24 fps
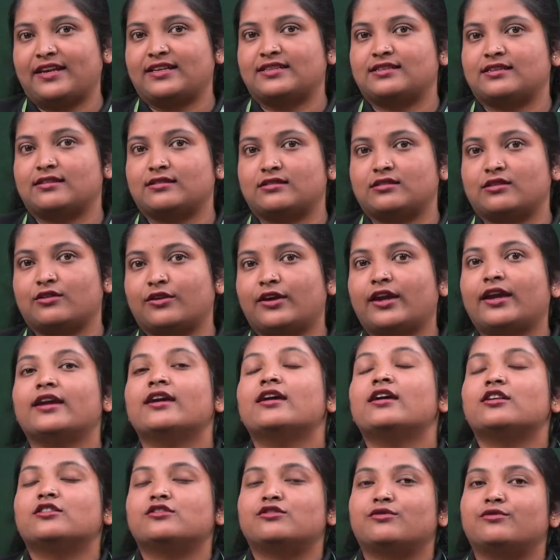Okay, so
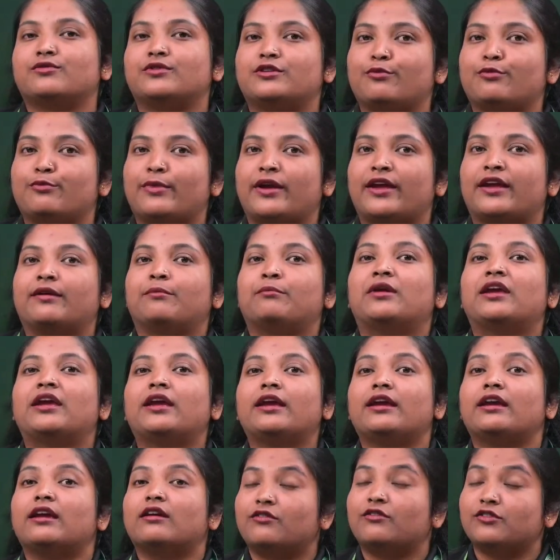which
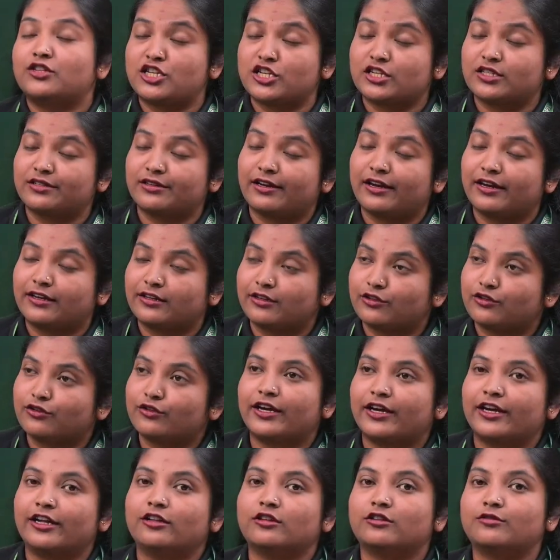is related to health
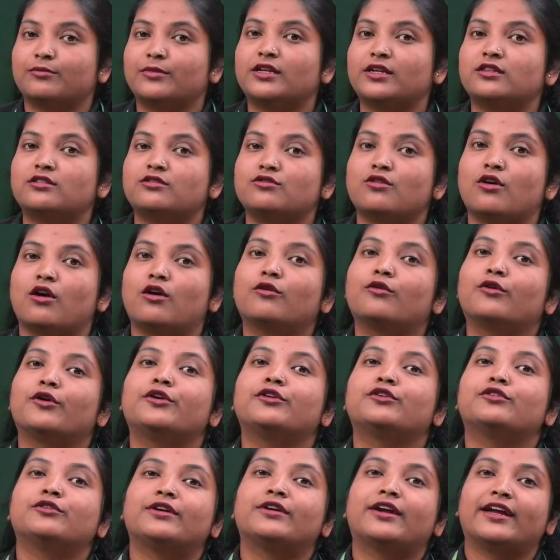means you are going to
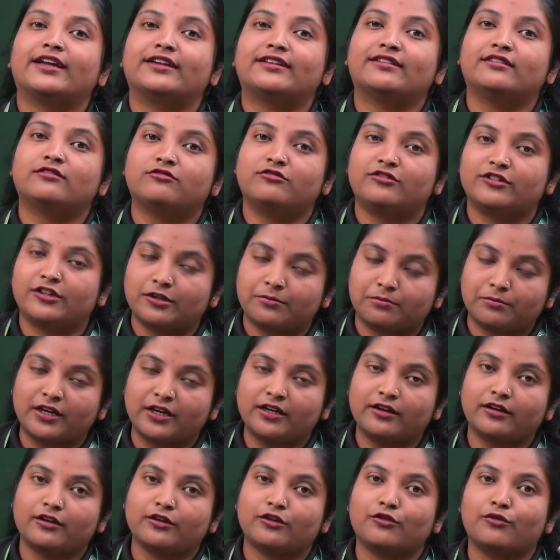get the treatment and you
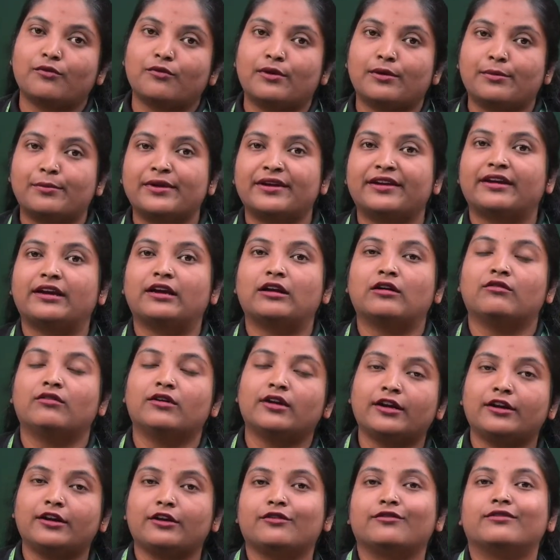will be recover and you
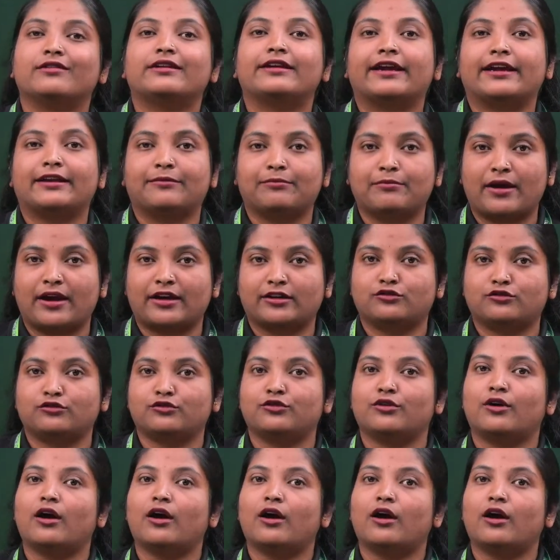will get back to your